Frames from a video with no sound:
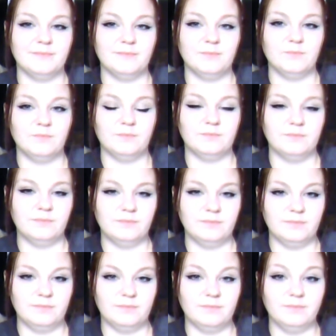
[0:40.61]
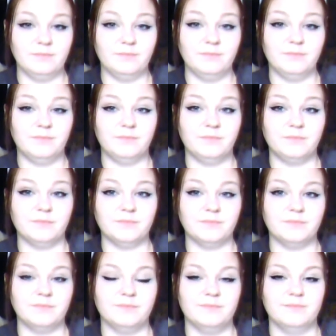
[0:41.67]

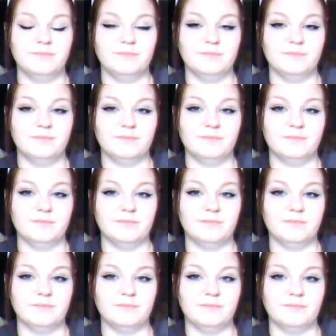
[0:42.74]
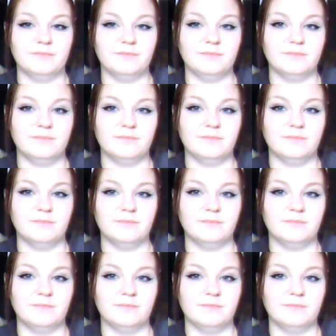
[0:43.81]
(not speaking)